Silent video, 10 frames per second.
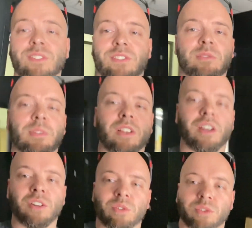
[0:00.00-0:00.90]
There's going to be a
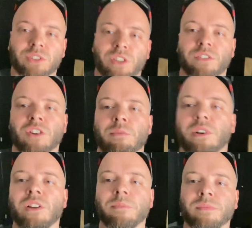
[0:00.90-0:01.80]
lot of cool stuff coming
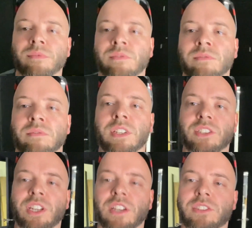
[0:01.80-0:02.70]
up. Thanks,
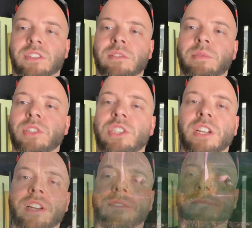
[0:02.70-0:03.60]
guys. Appreciate it.